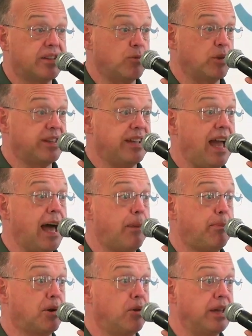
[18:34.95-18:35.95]
with the
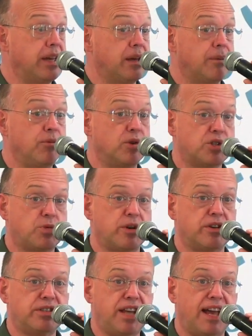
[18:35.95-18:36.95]
capital M, which we're
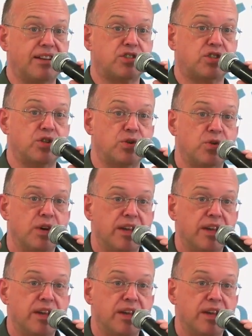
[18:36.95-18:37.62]
attached to,